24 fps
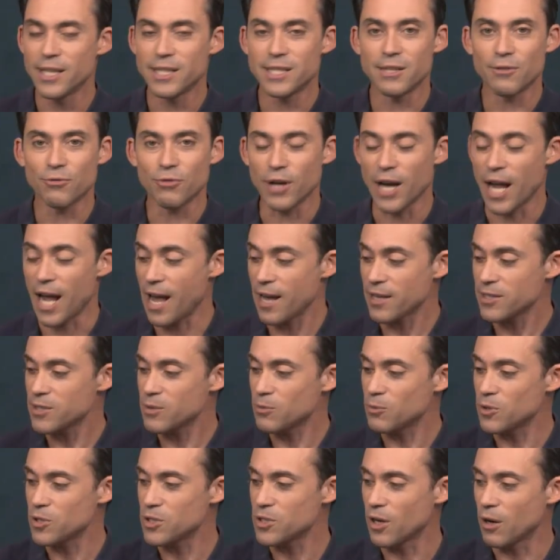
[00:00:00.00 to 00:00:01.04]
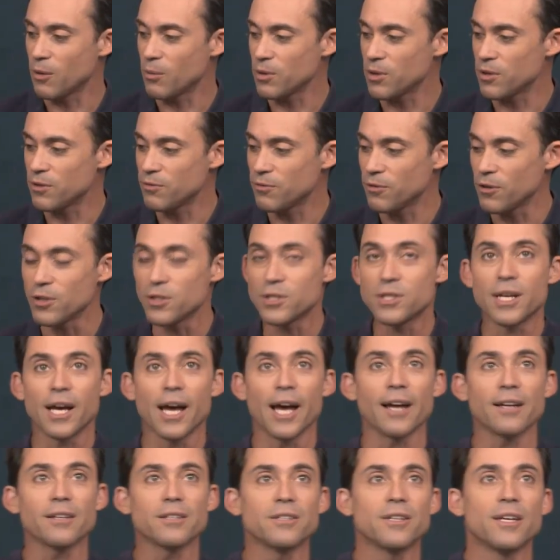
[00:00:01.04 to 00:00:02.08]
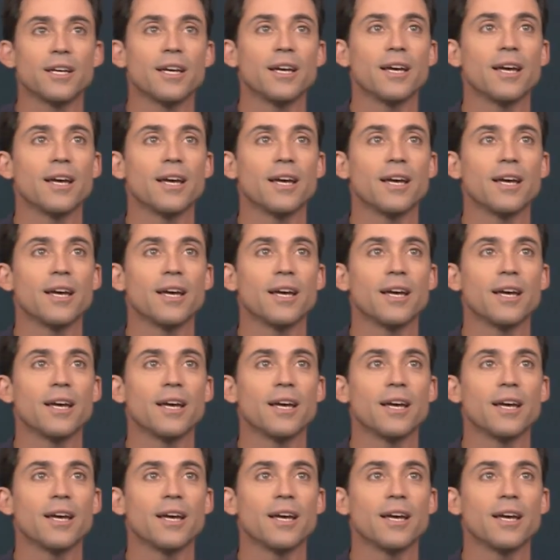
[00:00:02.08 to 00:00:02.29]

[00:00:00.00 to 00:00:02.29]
different acts, and we'll start with the first act,